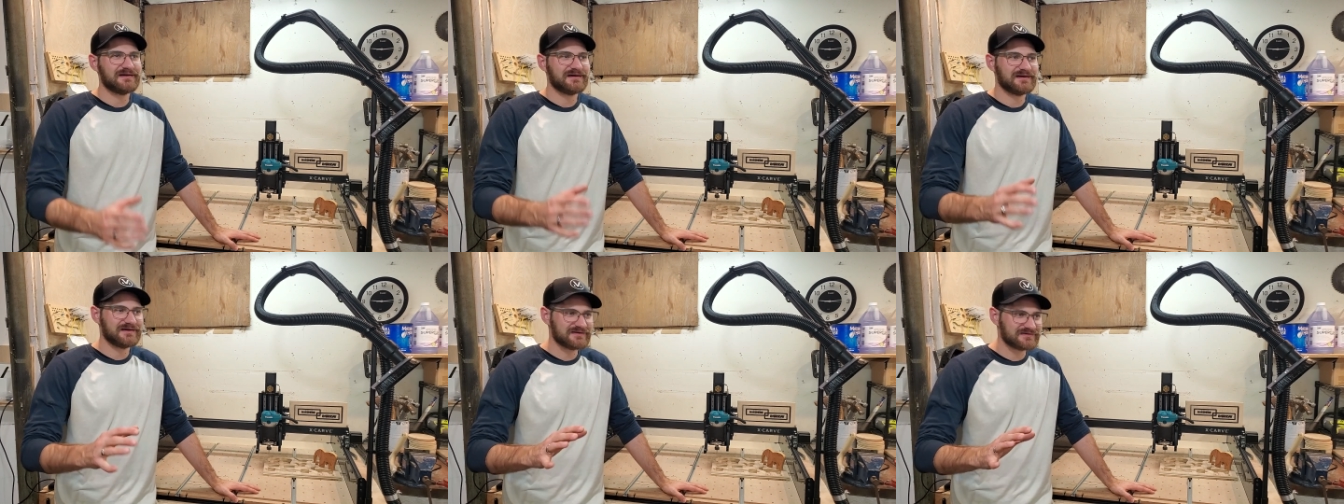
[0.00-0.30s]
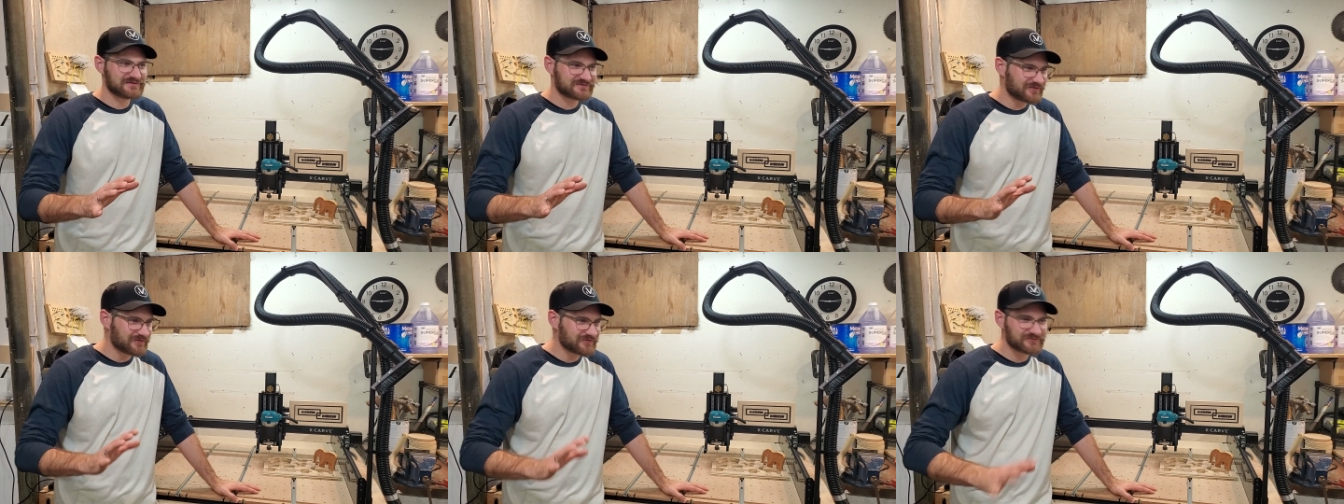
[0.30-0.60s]
It
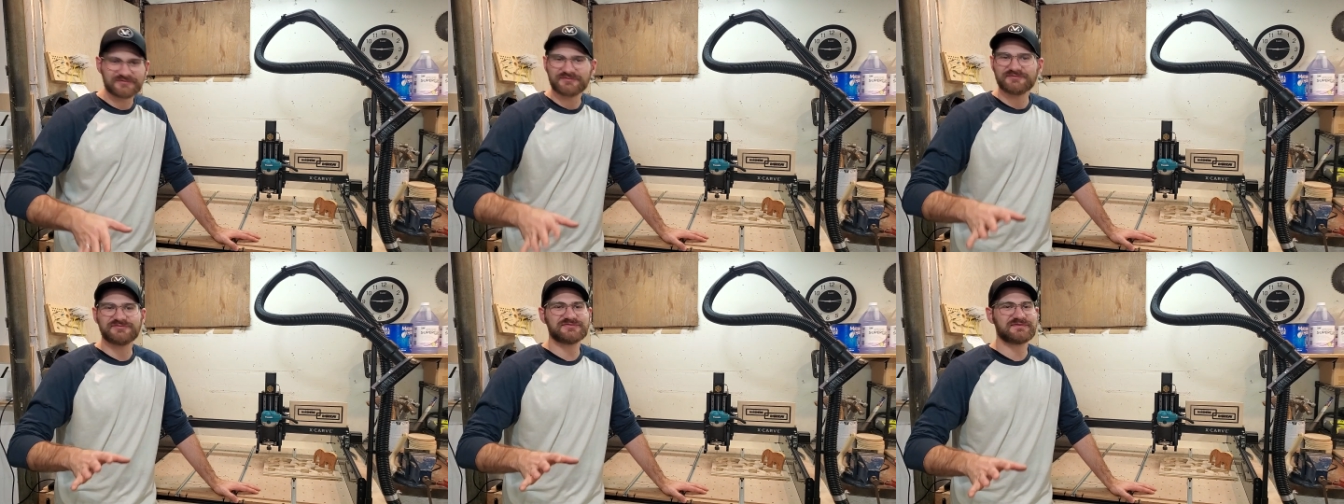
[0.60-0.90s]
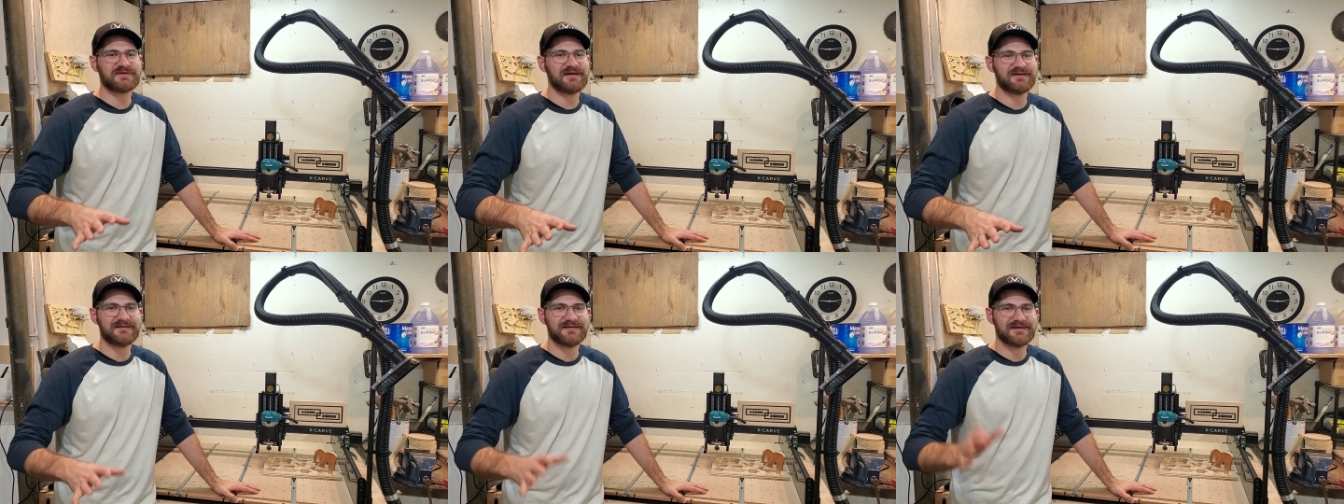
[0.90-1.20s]
is also
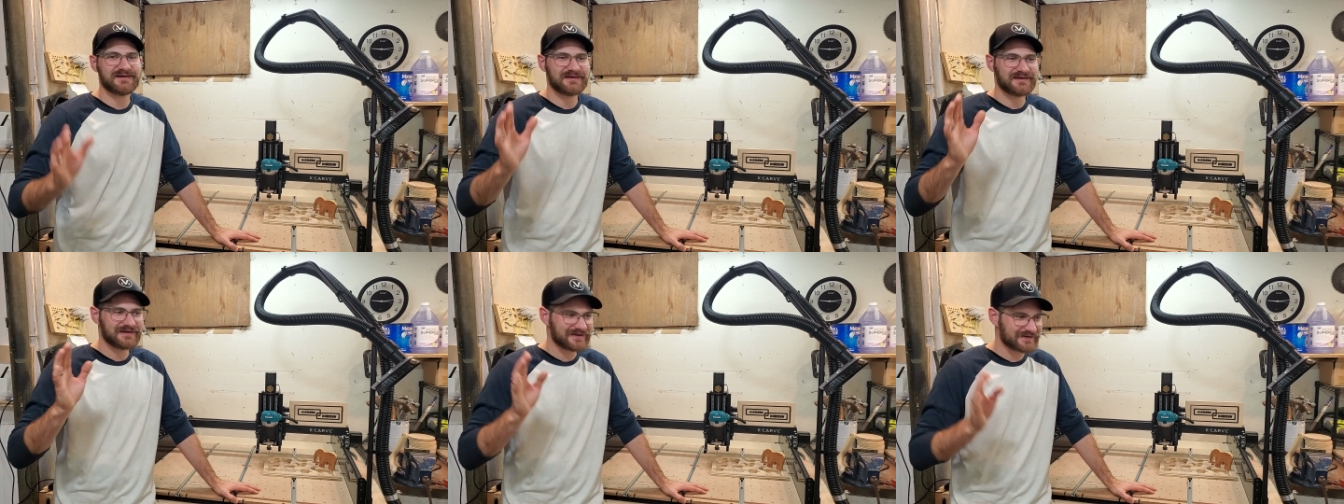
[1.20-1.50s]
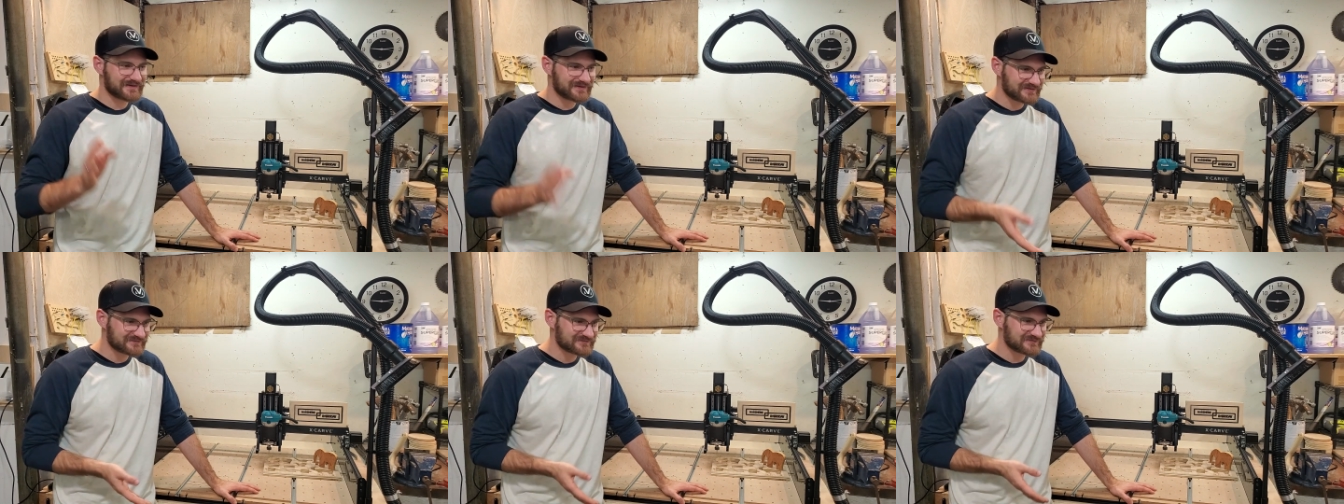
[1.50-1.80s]
scary.
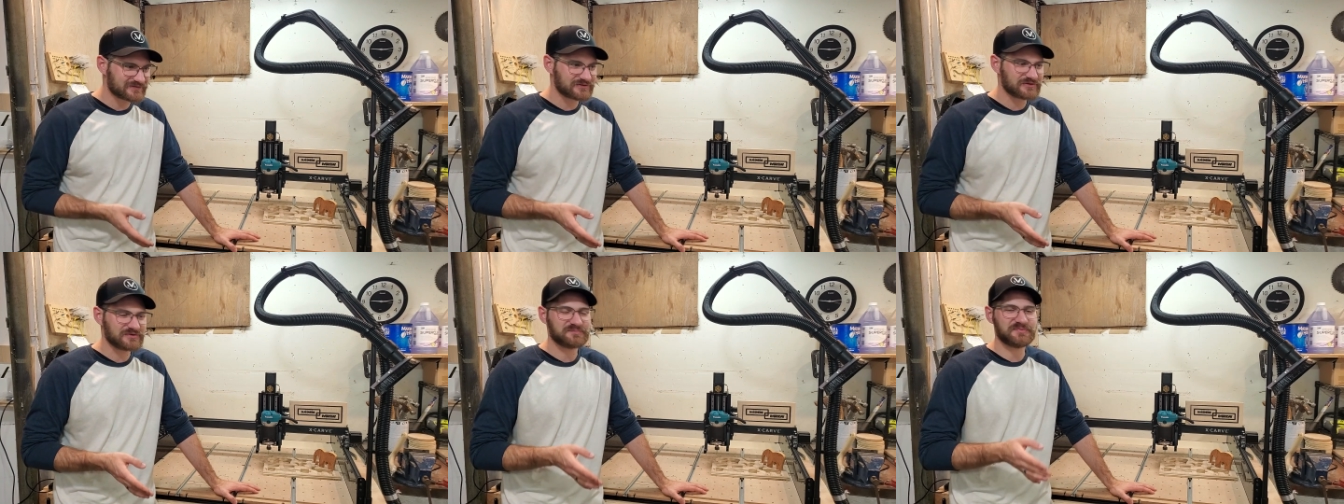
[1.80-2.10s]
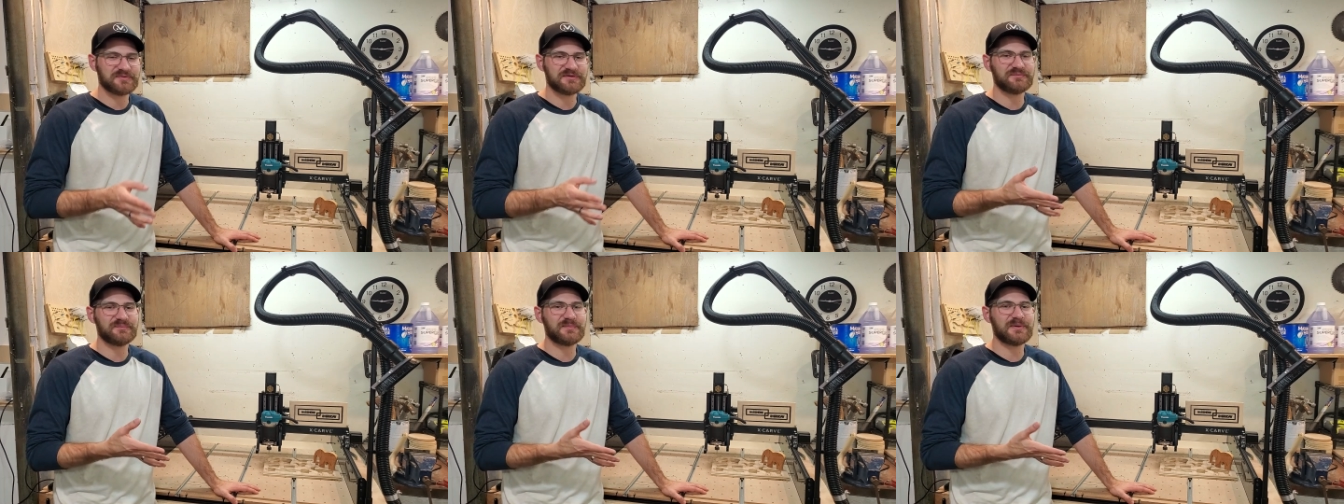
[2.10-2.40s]
It is a good
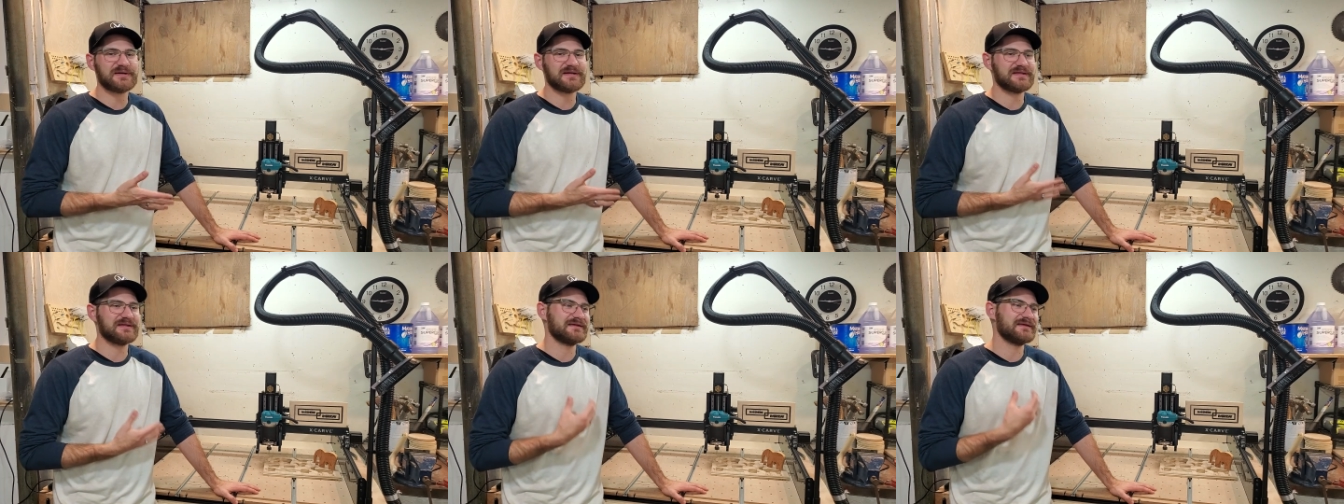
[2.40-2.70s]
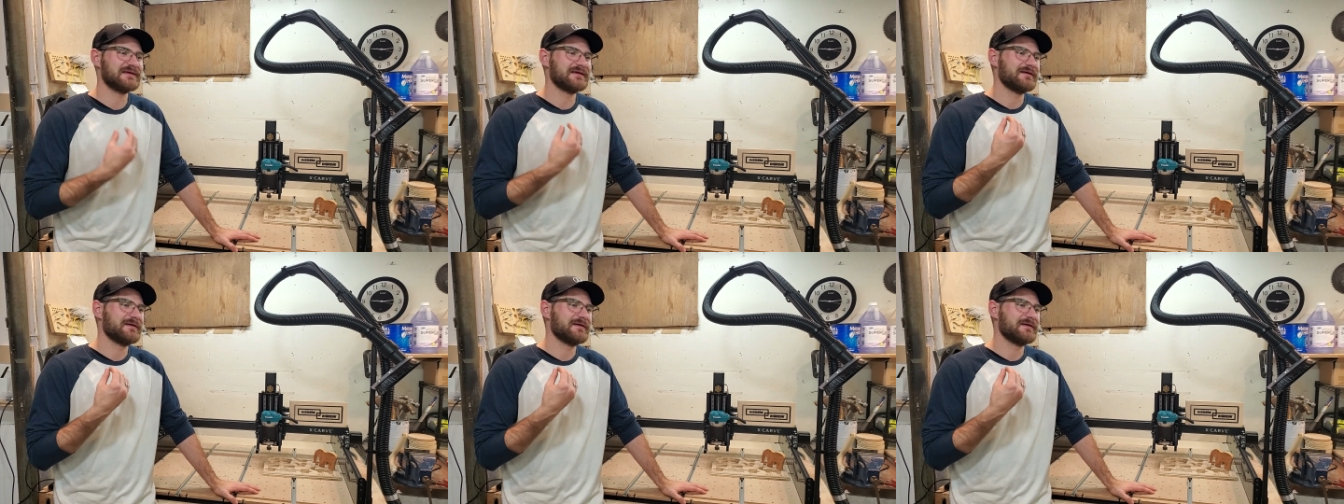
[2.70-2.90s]
bit of money